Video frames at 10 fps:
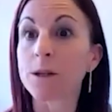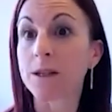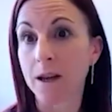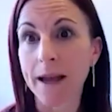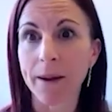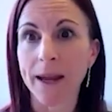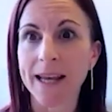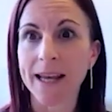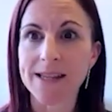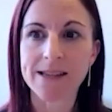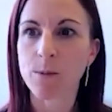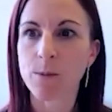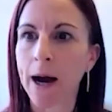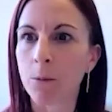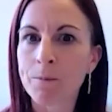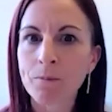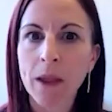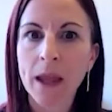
with diabetes as well.